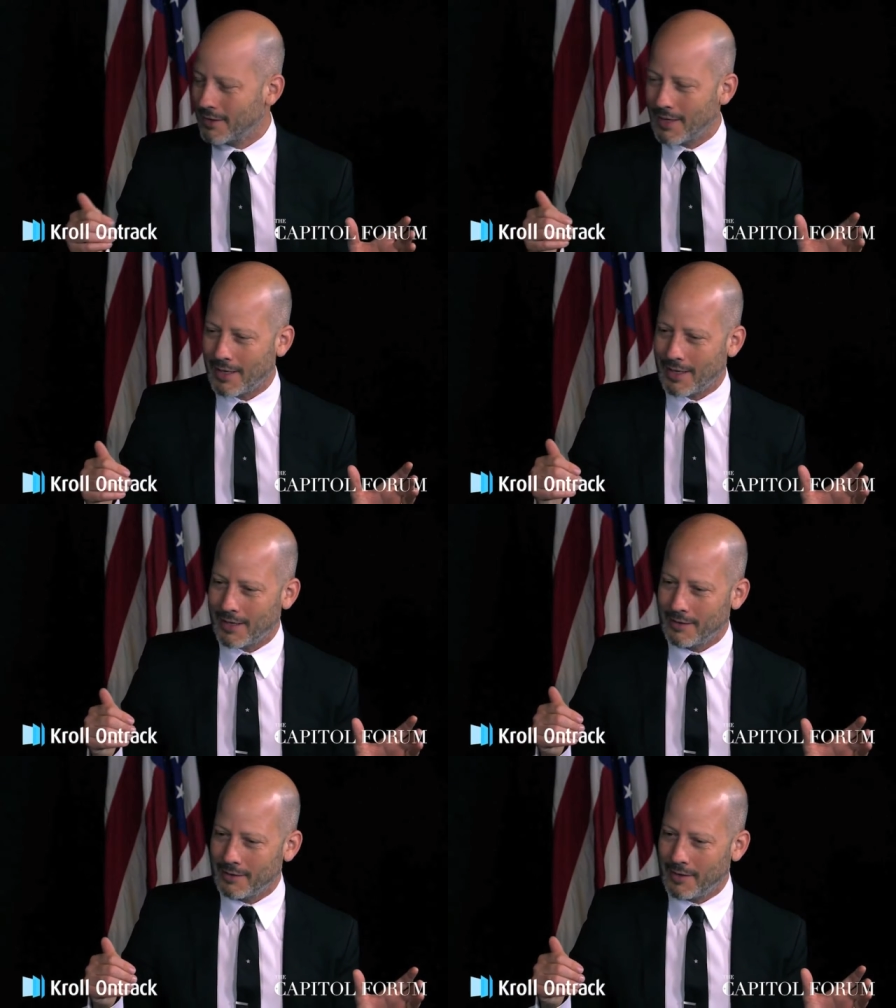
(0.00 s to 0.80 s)
Uh,
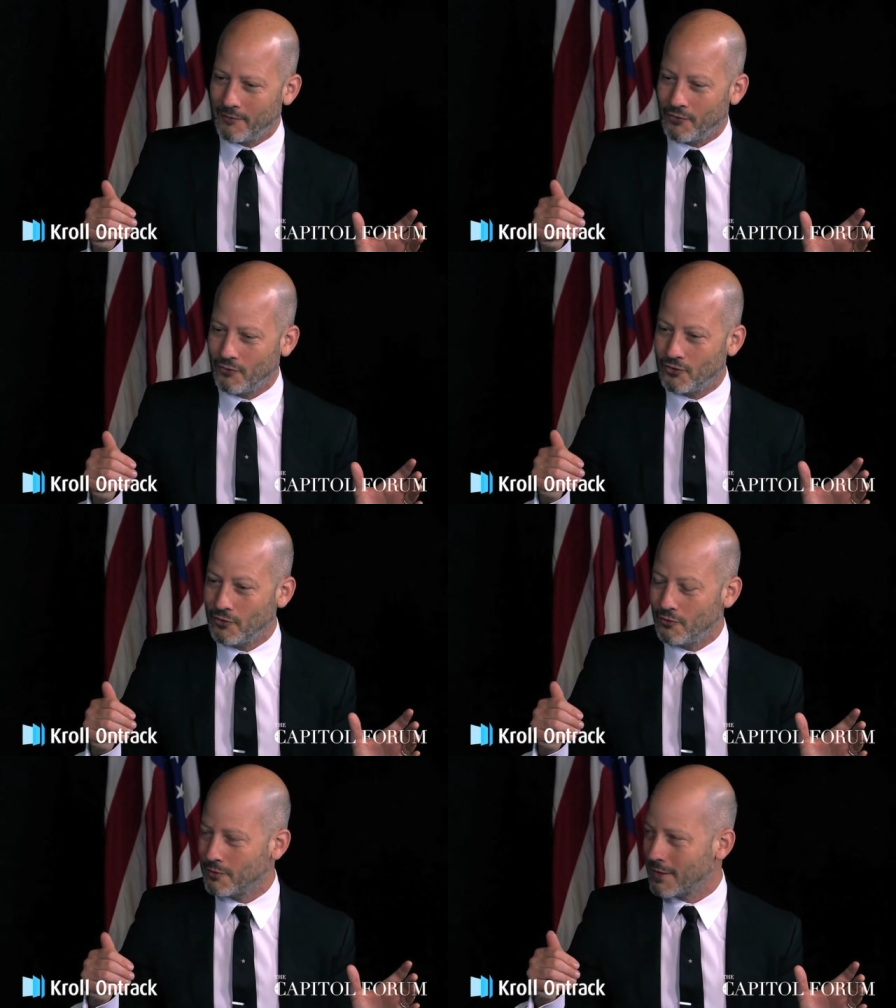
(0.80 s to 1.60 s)
if you
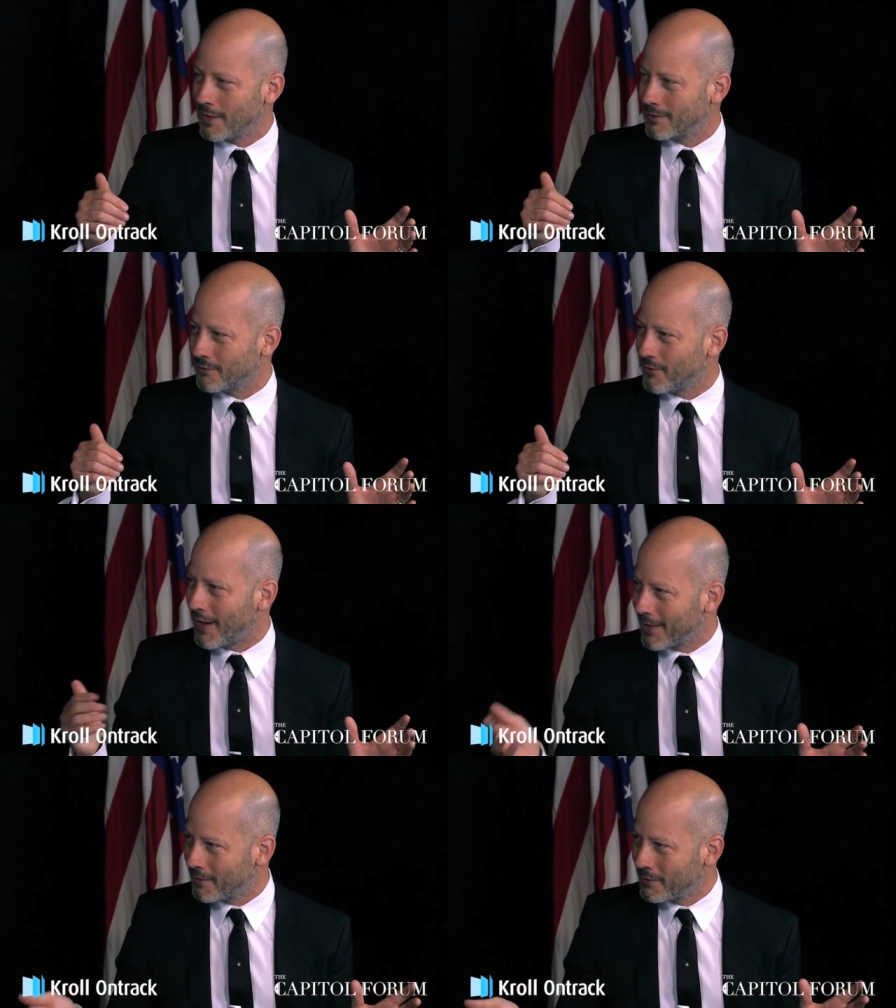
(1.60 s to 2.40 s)
choose not to
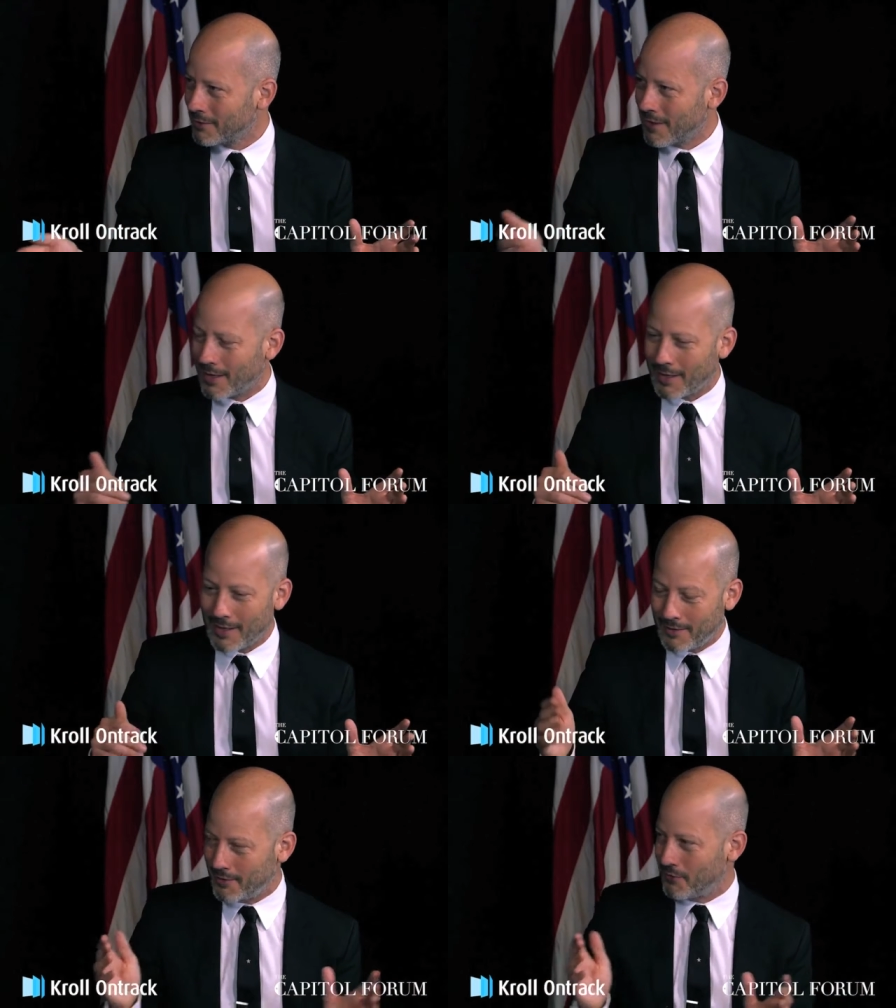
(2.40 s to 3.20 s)
file uh,
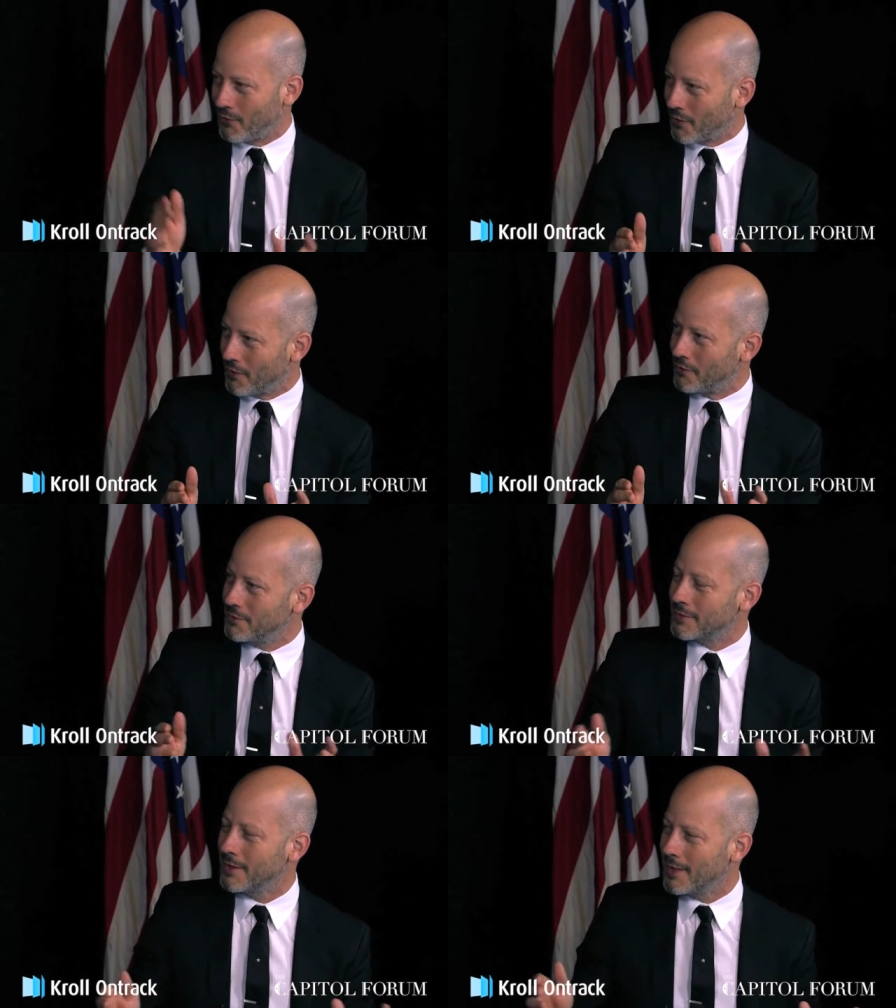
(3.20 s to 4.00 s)
and then you
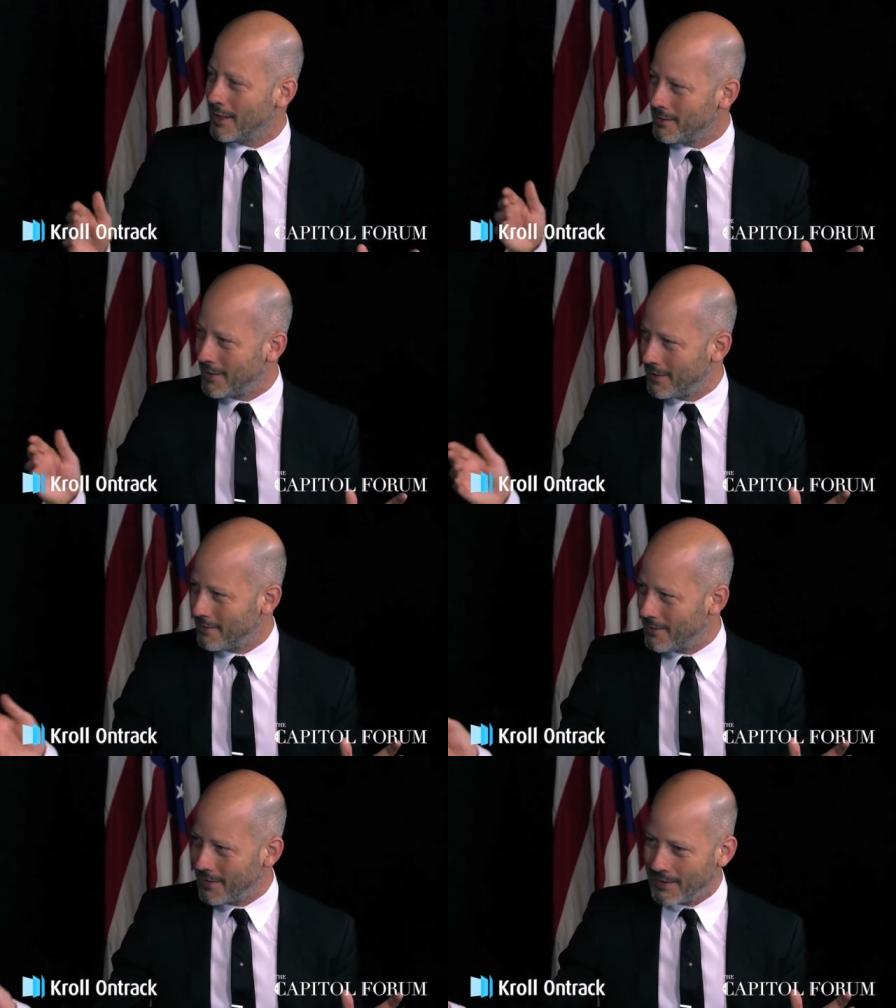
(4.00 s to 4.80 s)
close and then
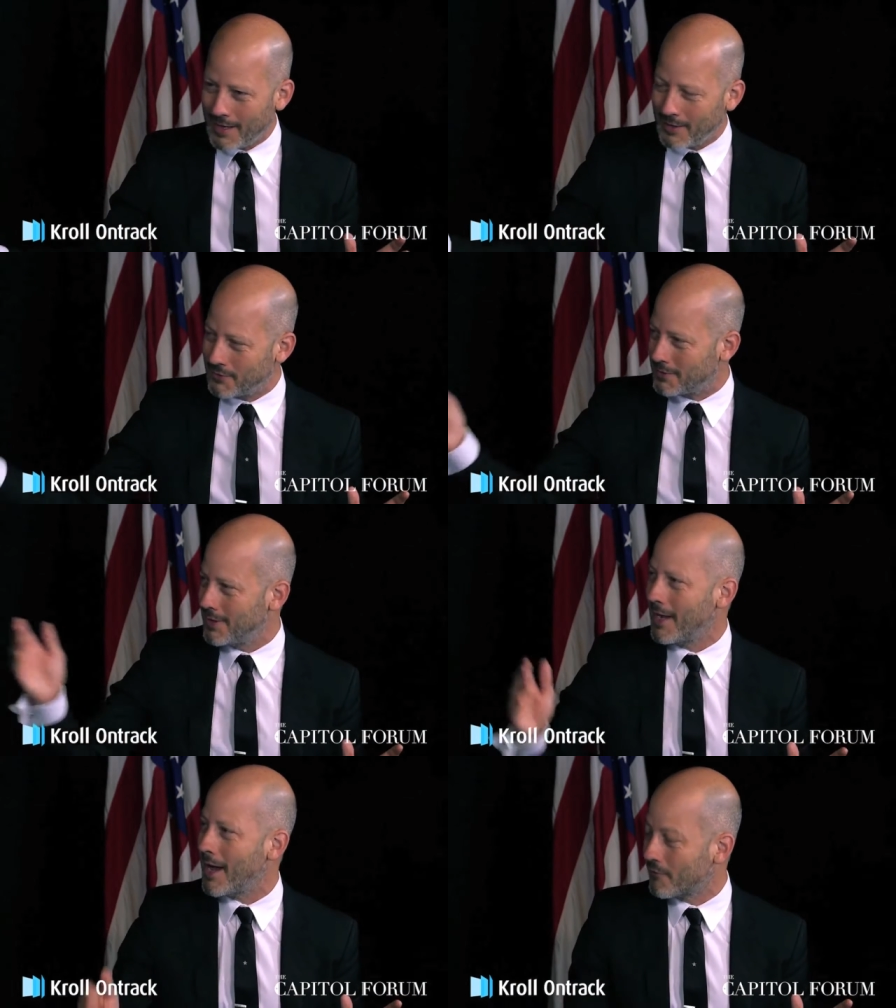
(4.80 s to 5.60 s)
the
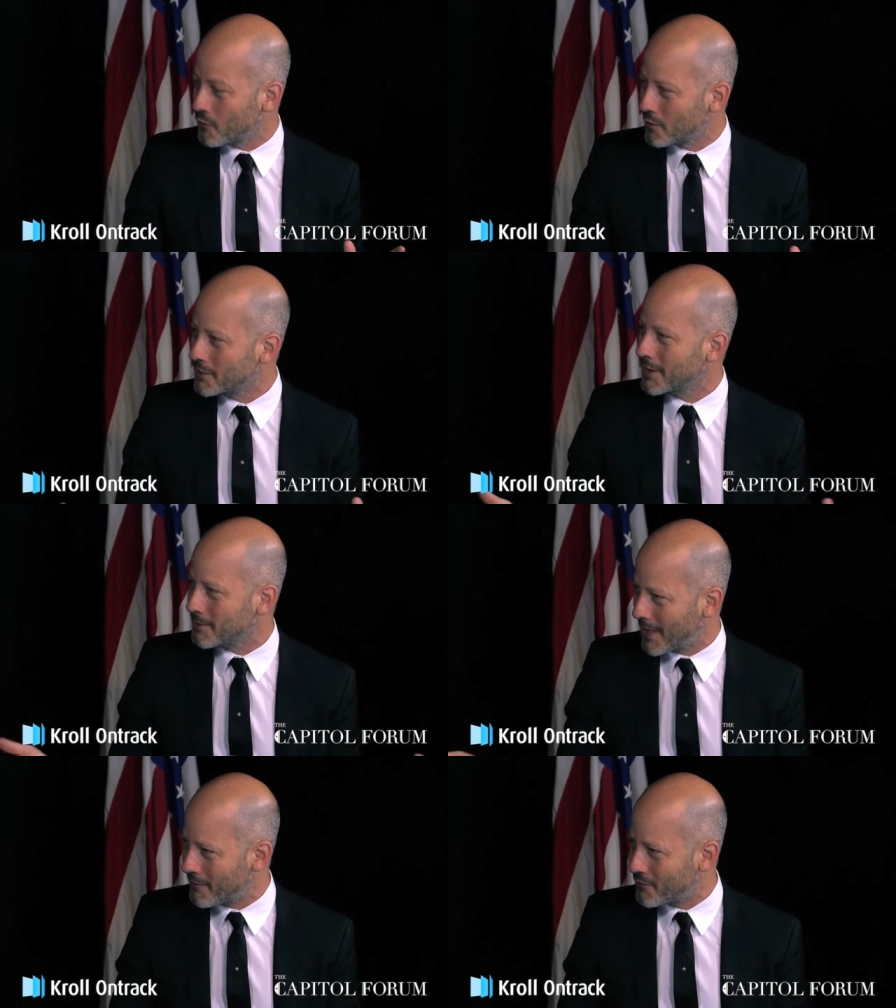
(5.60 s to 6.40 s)
agency afterwards
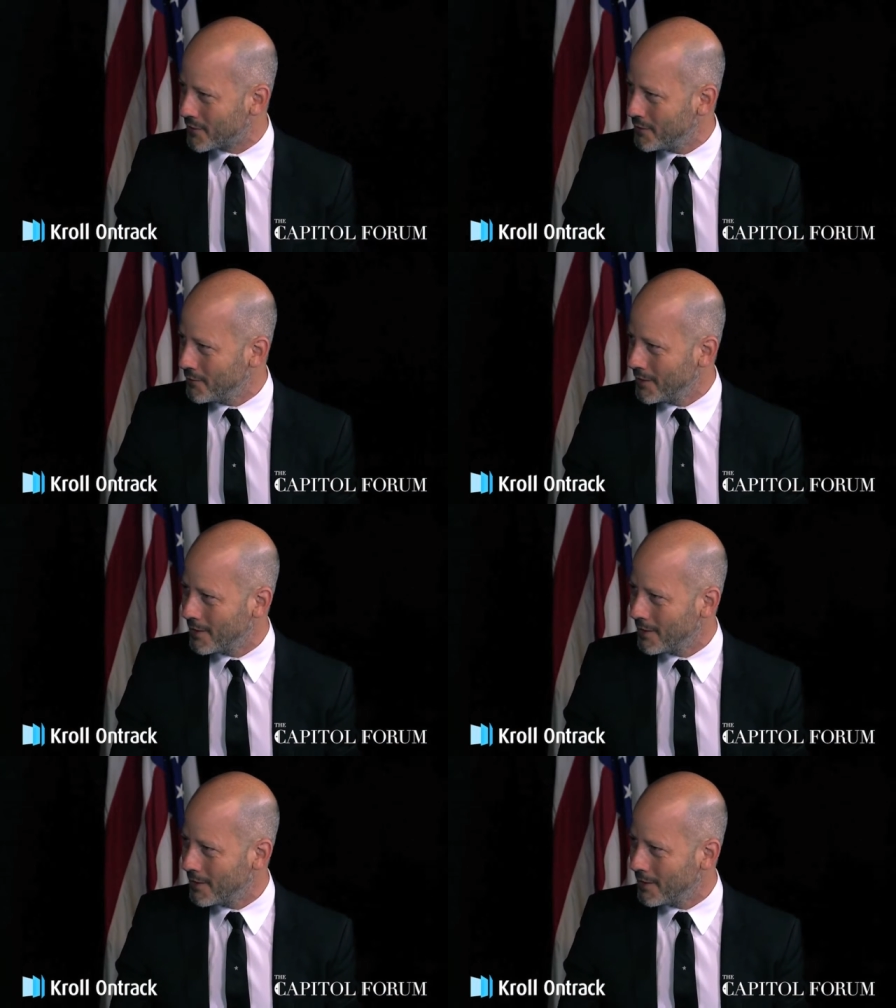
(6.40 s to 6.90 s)
comes after you,